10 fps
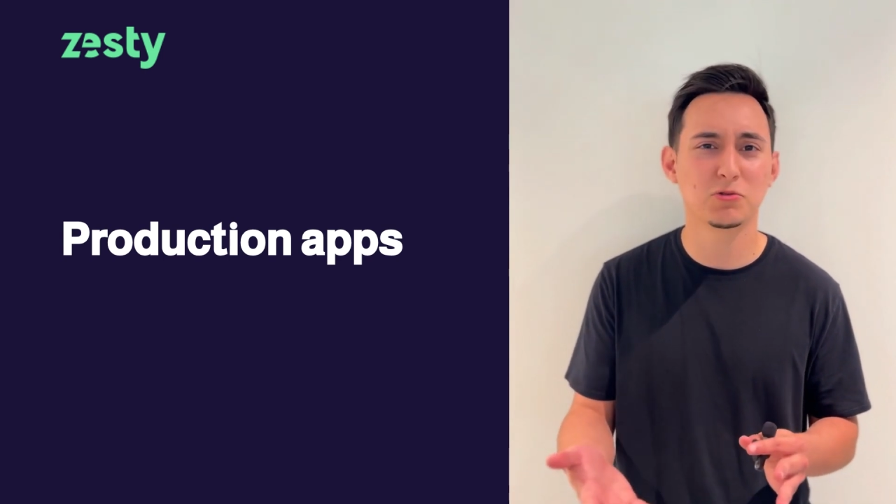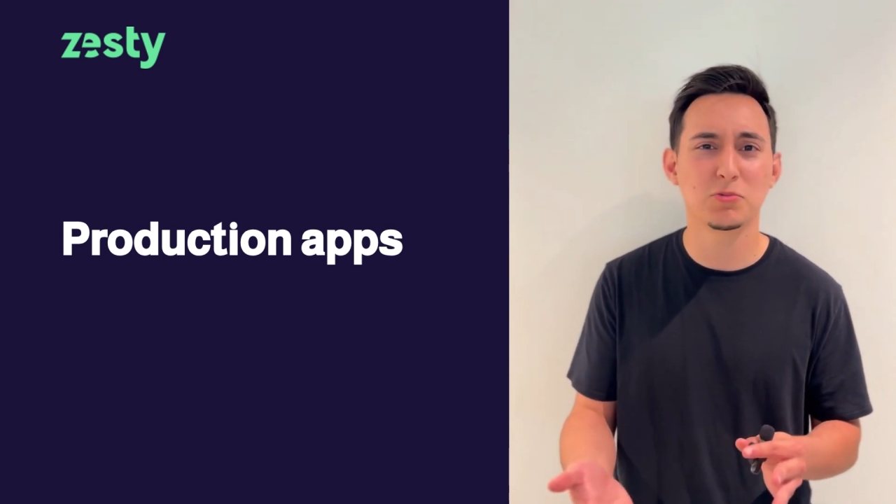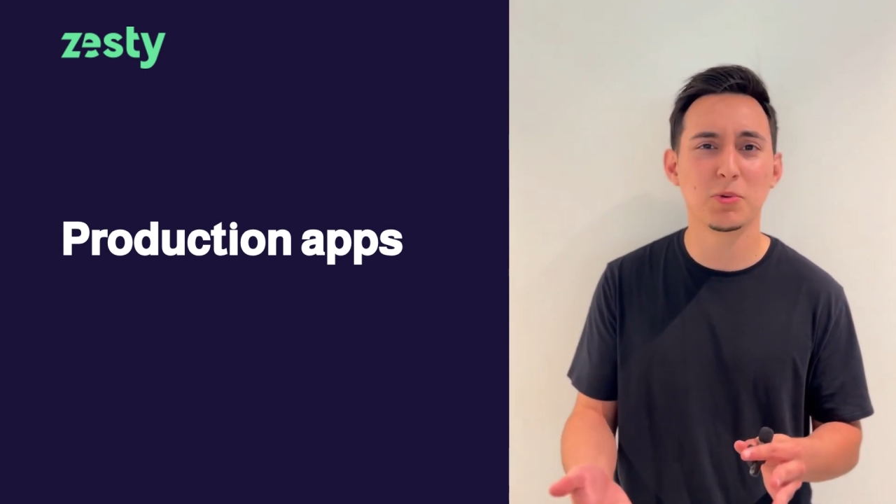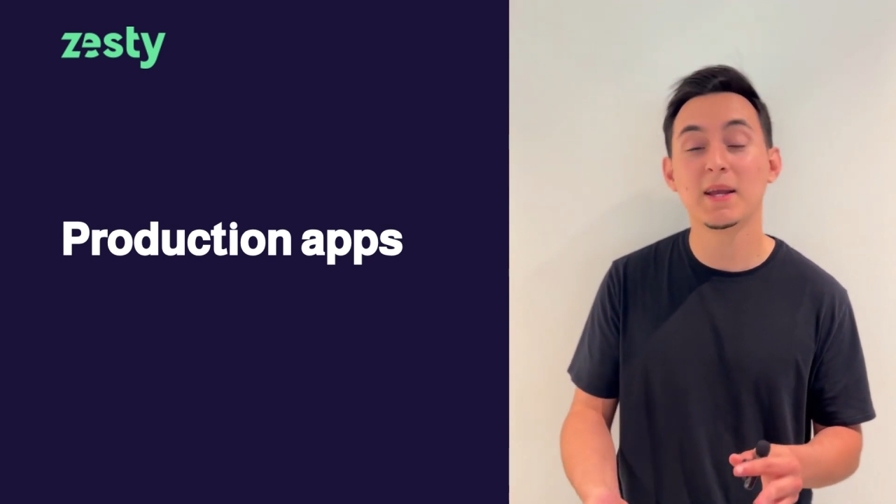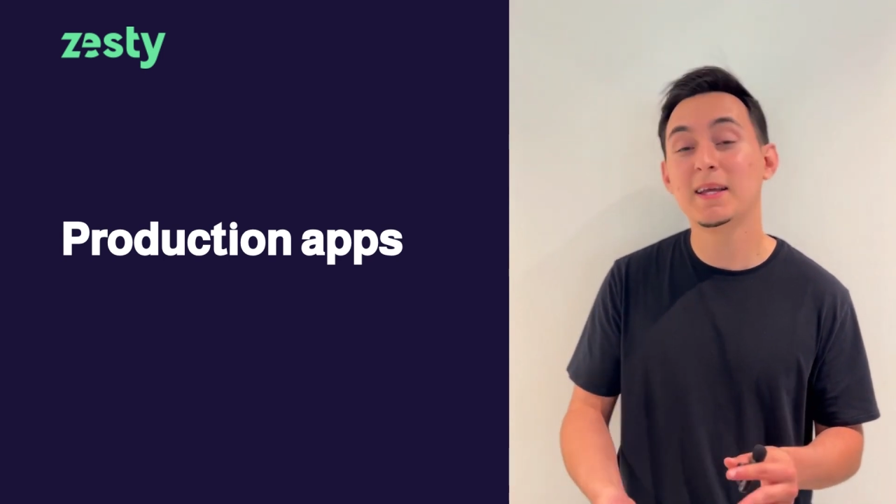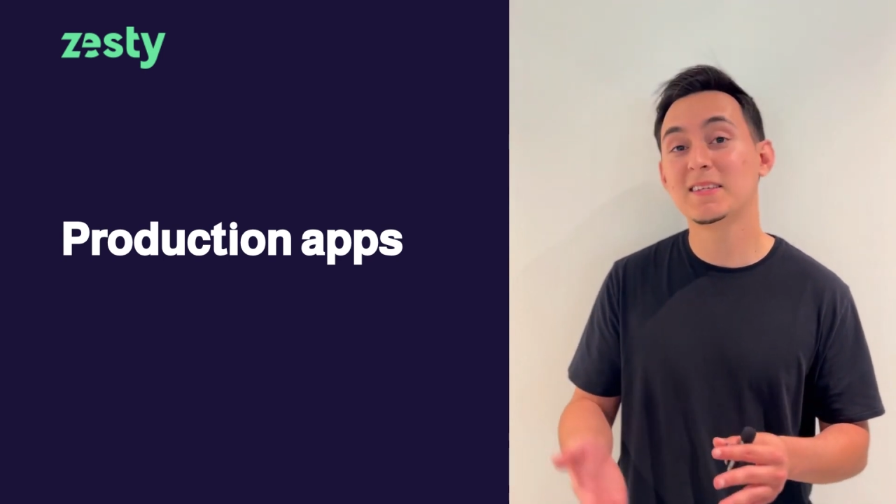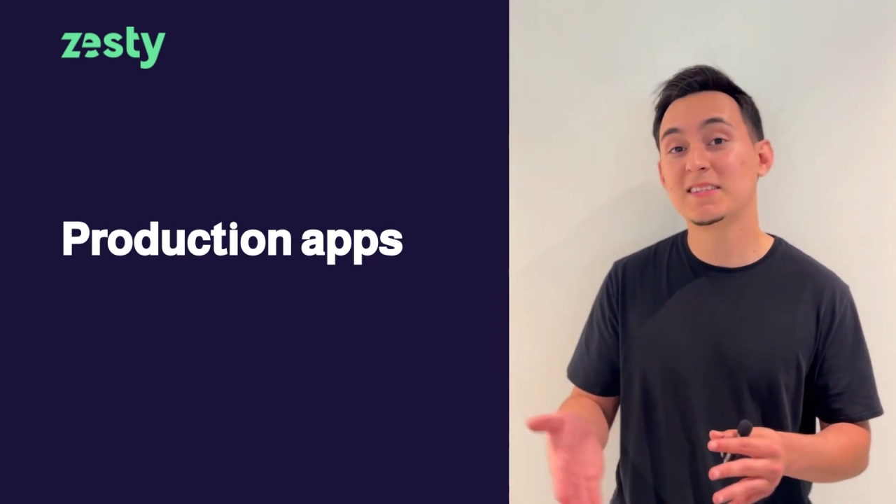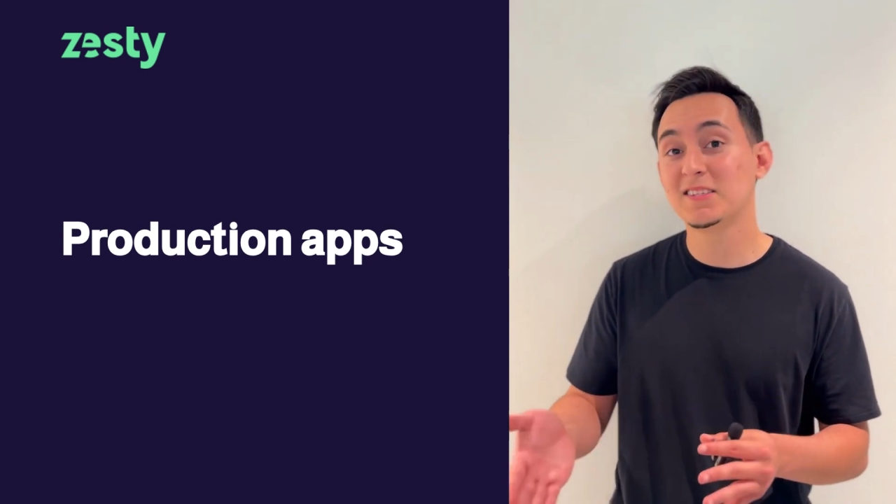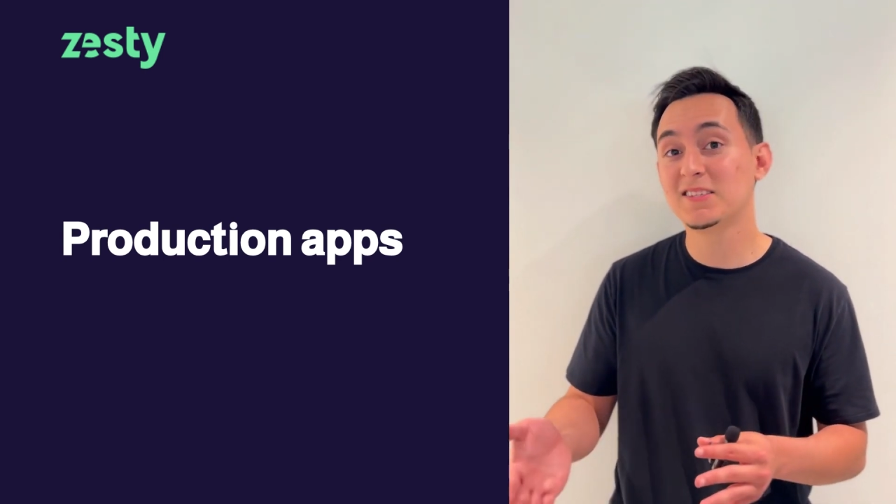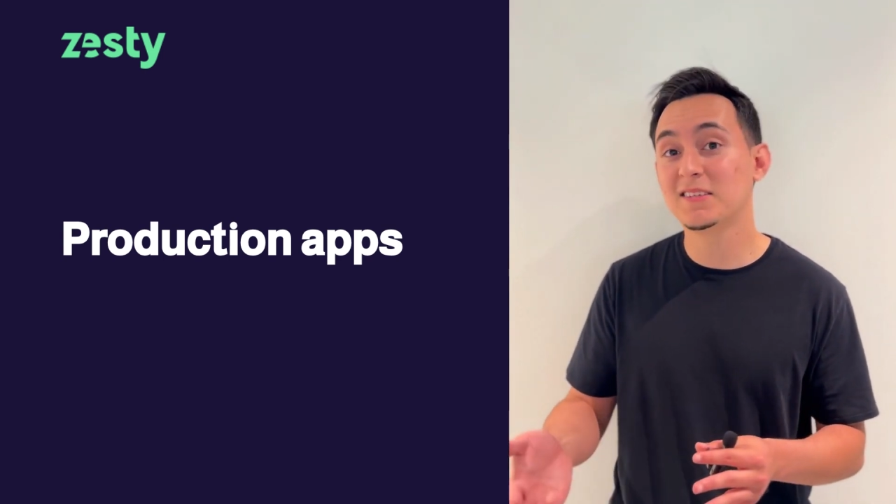Spot
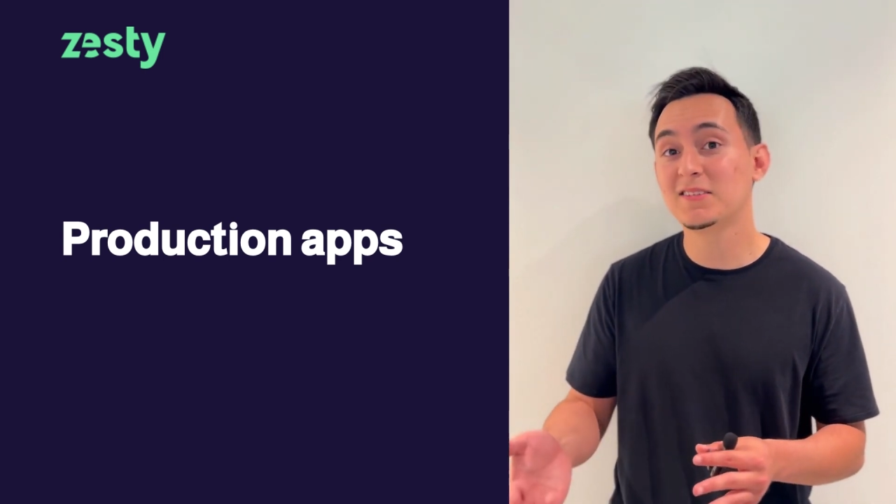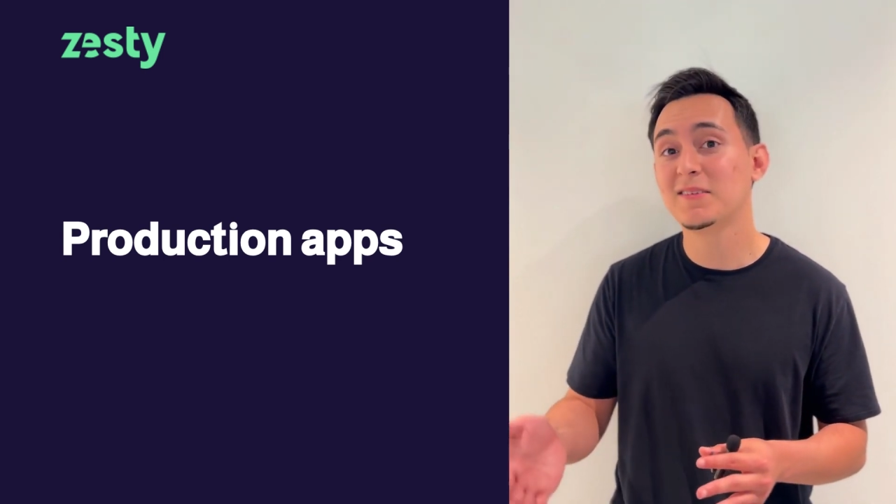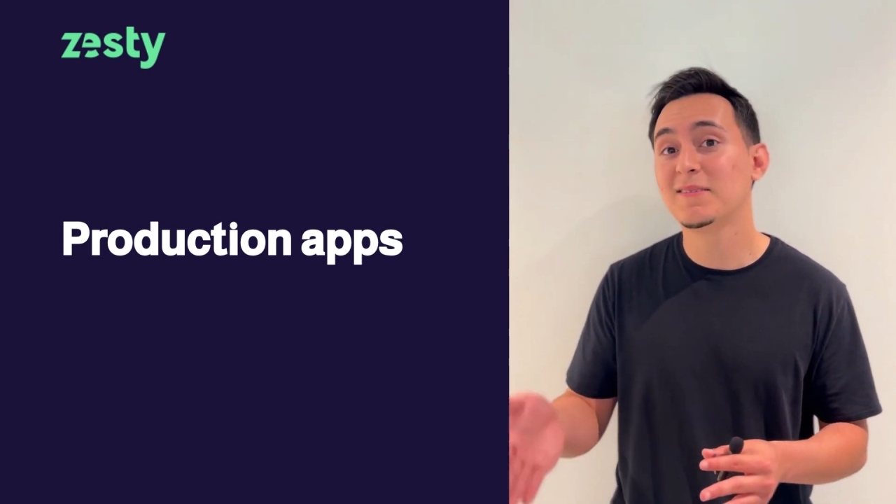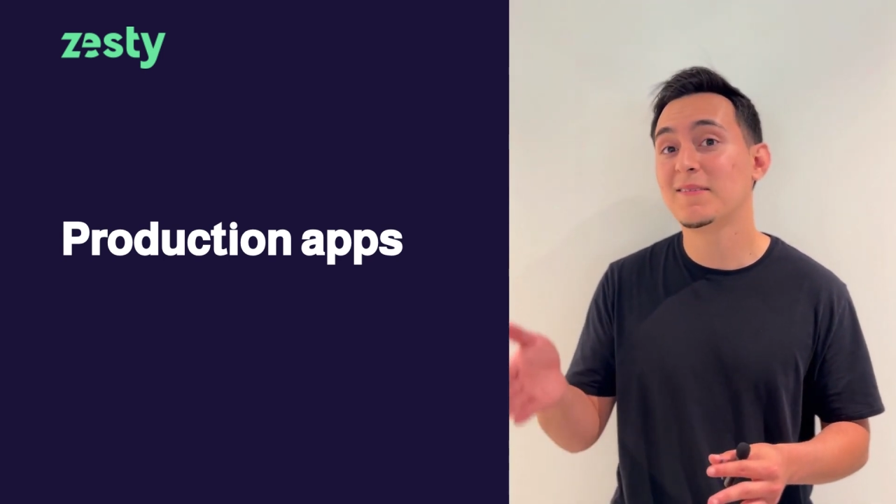Instances.